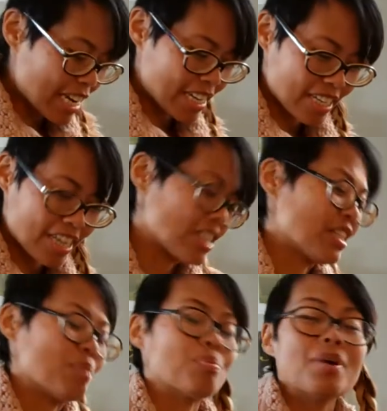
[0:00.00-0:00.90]
Take a nice
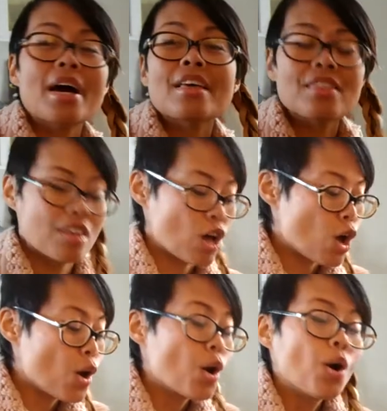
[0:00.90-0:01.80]
deep breath.
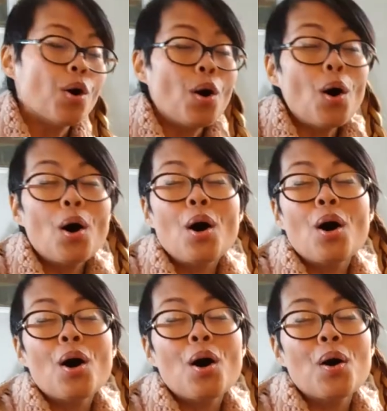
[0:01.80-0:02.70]

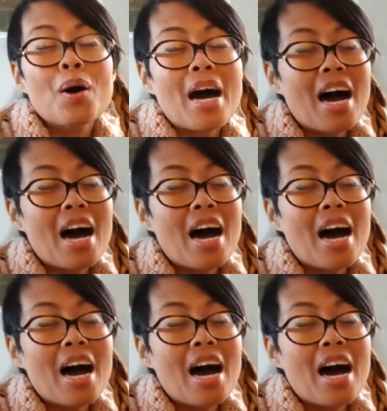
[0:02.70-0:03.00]
Oh,